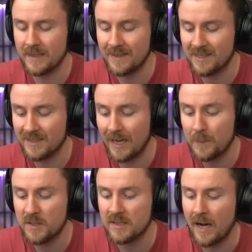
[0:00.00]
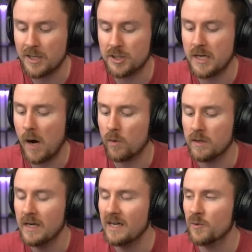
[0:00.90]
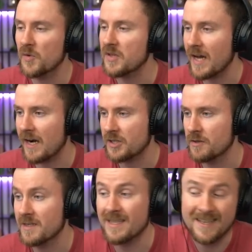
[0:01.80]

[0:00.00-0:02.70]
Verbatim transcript: then snipe this archer tower with the archers.